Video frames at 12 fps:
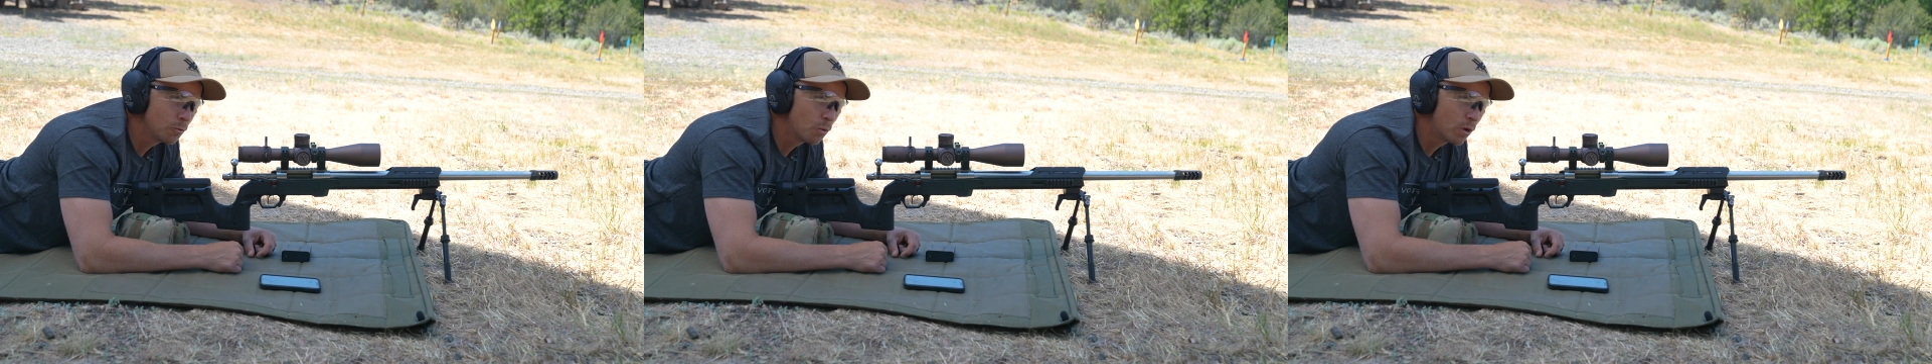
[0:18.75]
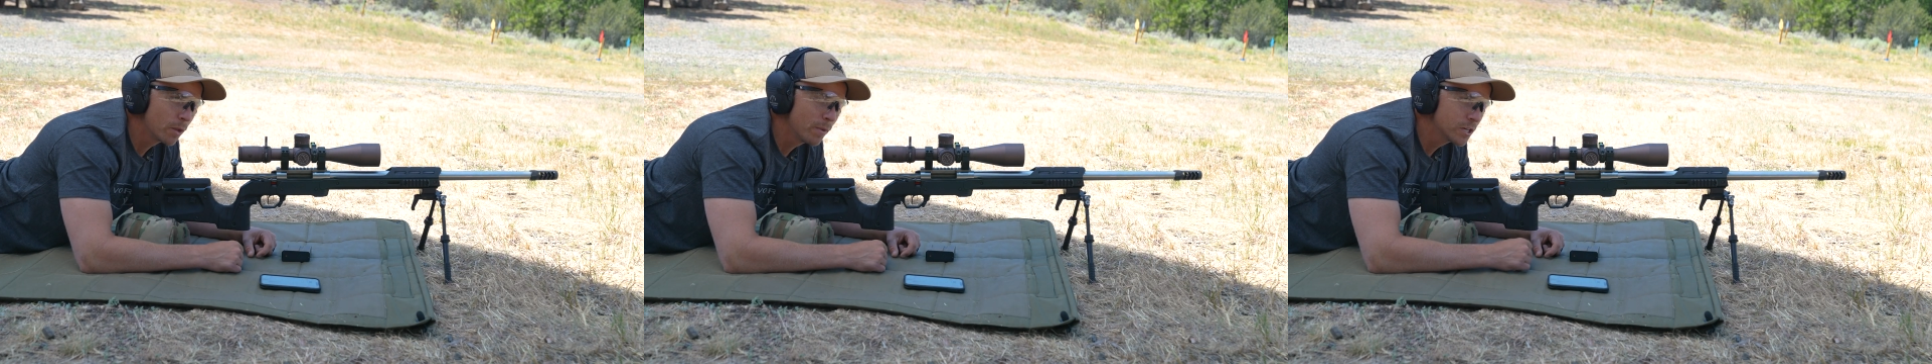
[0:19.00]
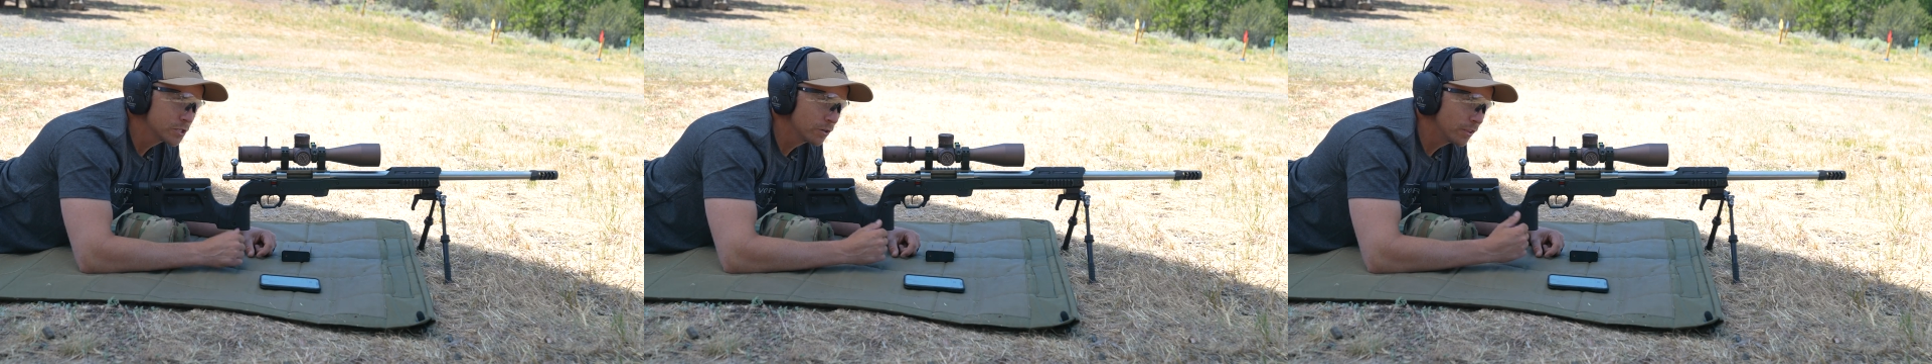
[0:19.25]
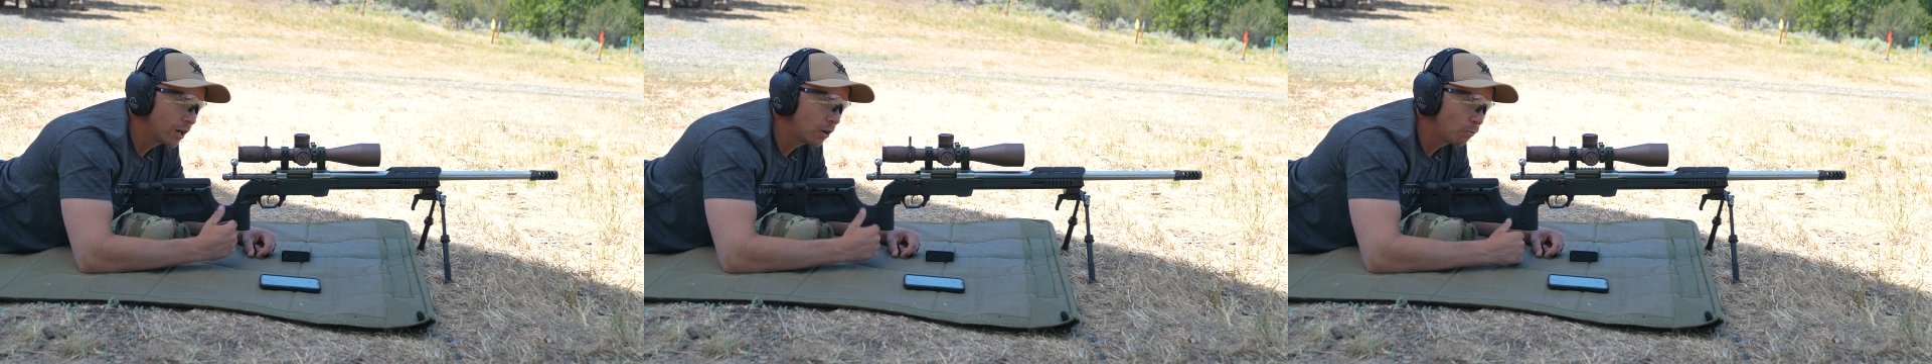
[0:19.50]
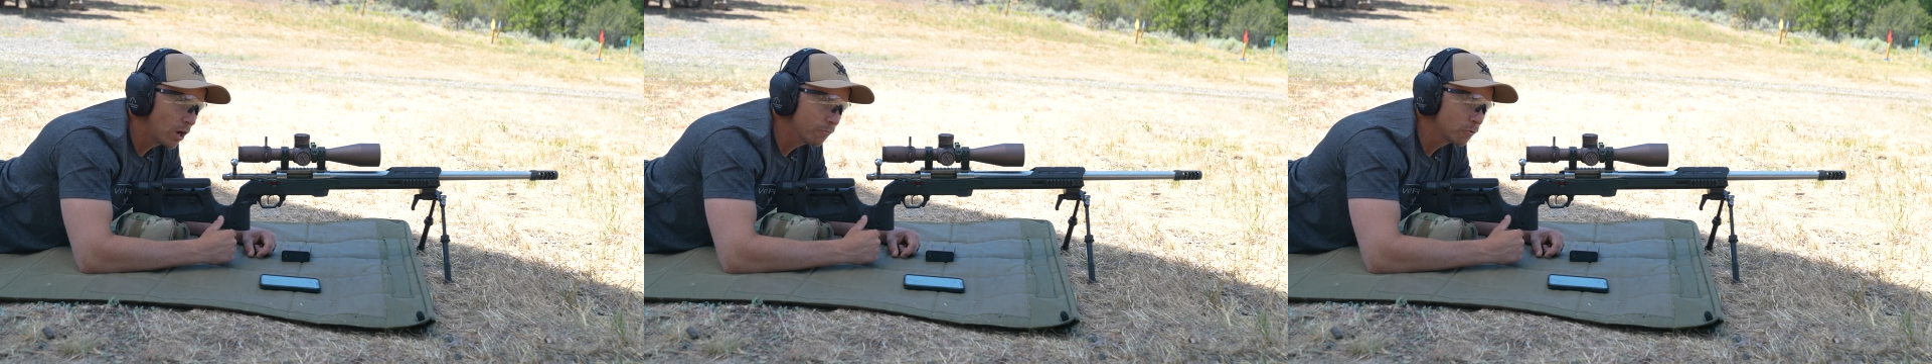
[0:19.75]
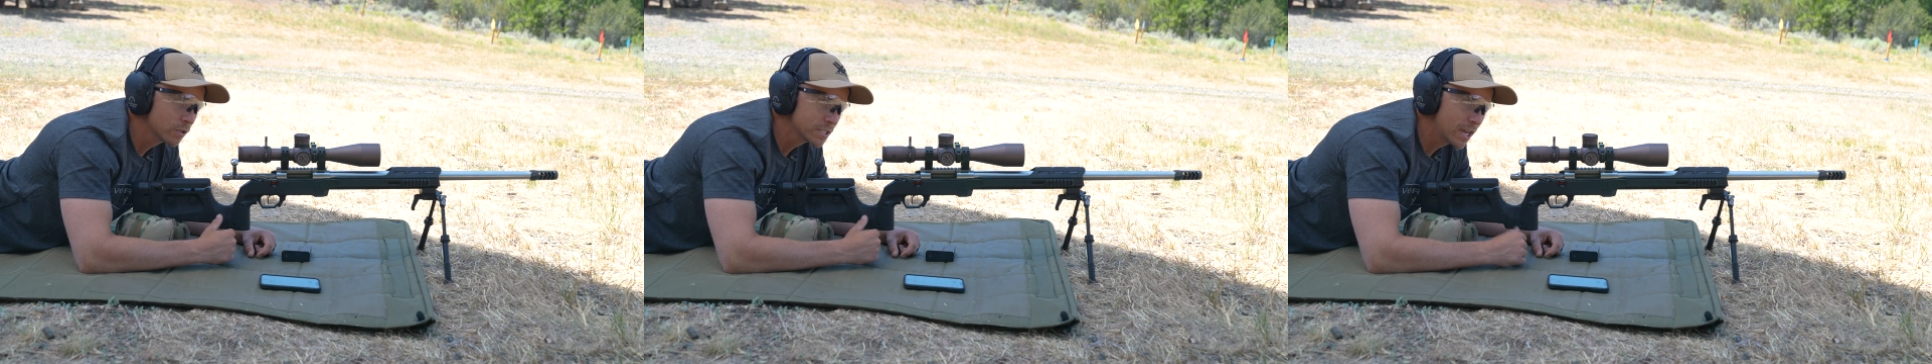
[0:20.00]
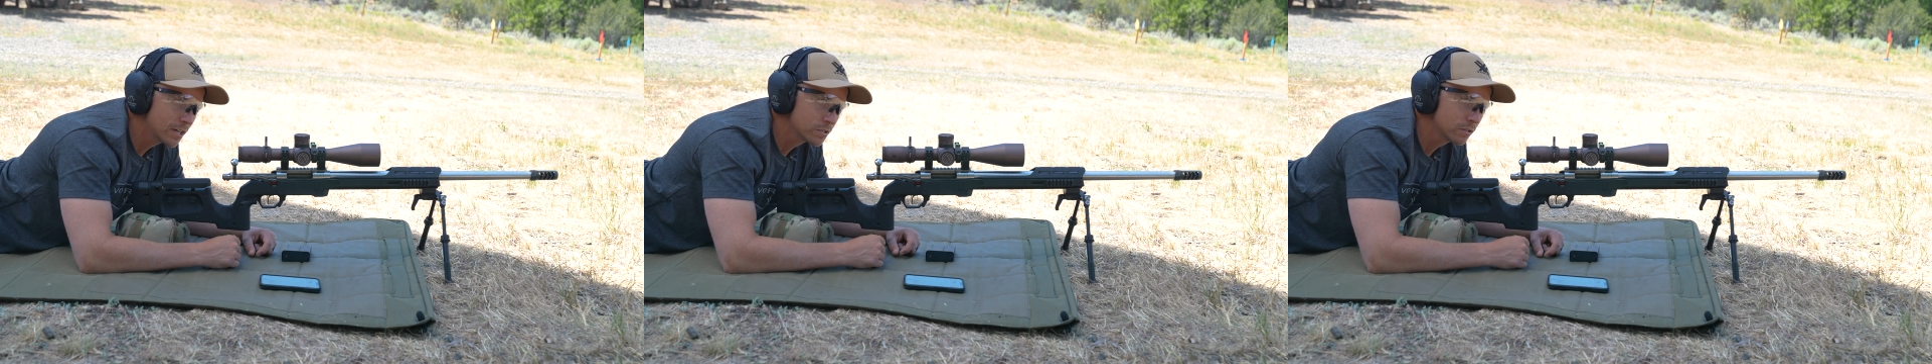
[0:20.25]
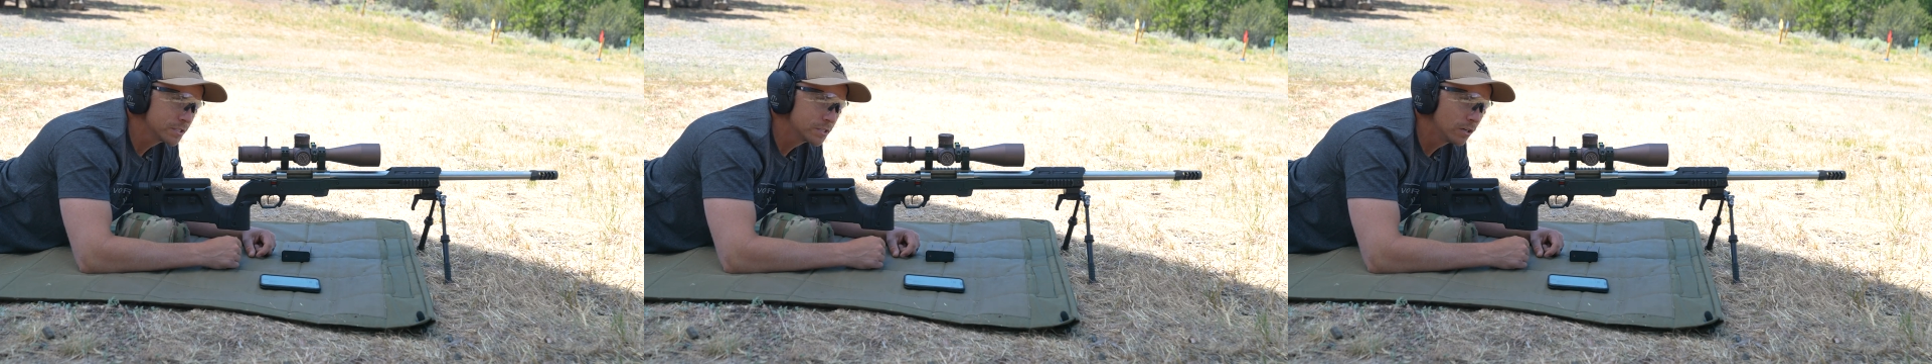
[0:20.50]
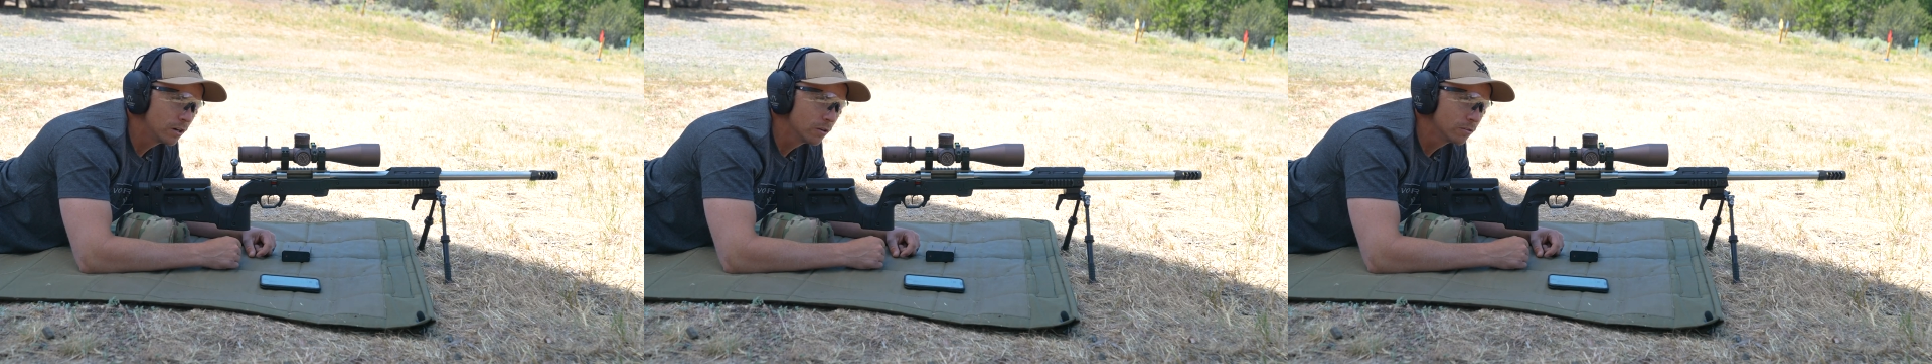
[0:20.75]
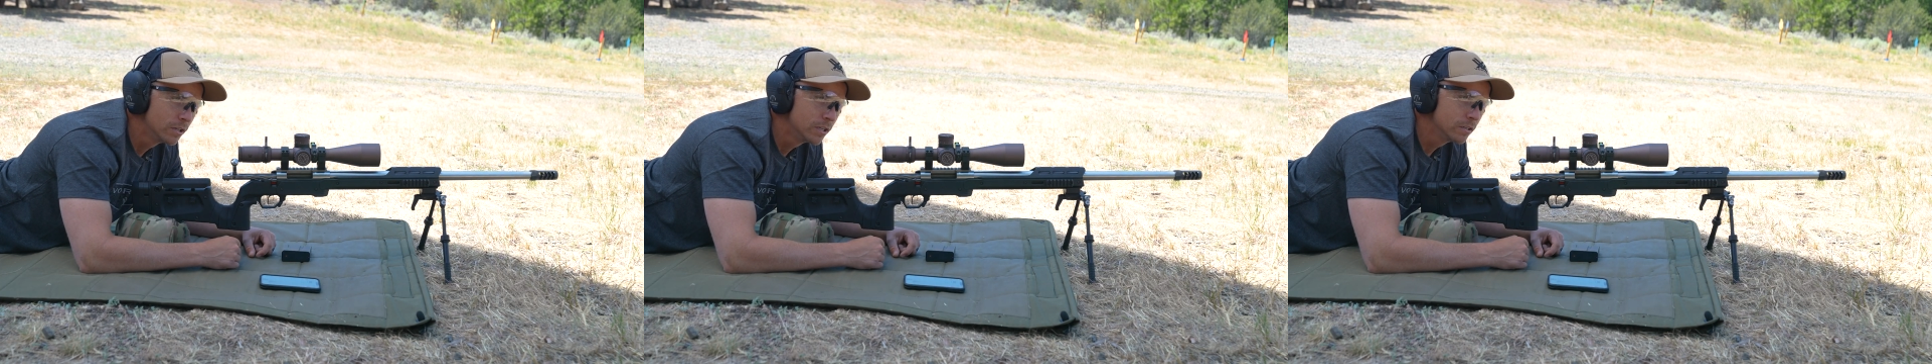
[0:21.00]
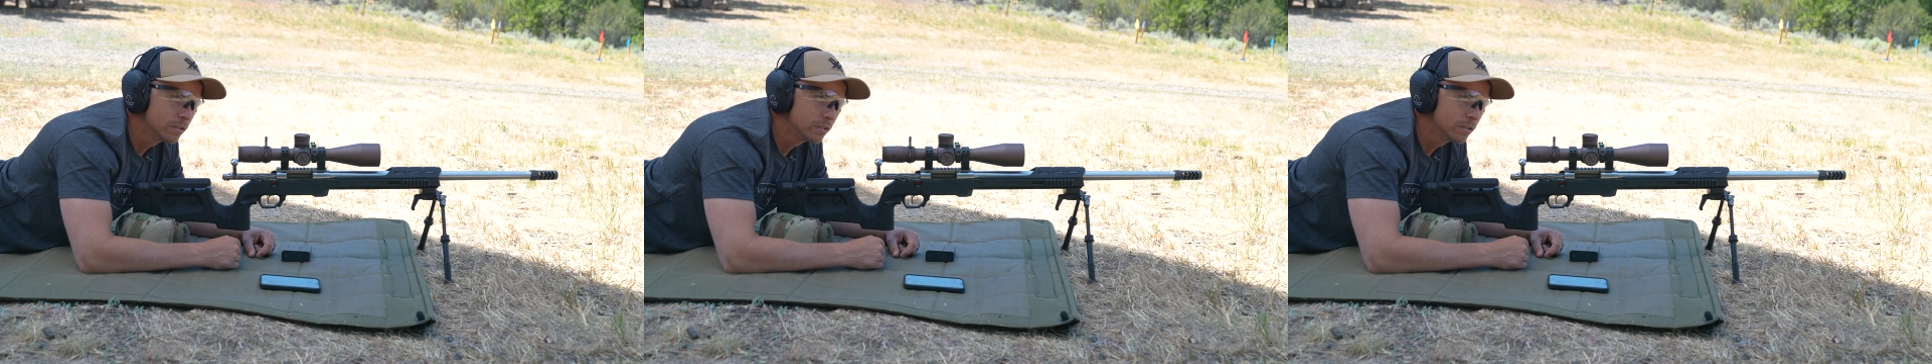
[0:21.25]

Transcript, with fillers: we want to make sure that our rifle is actually zeroed.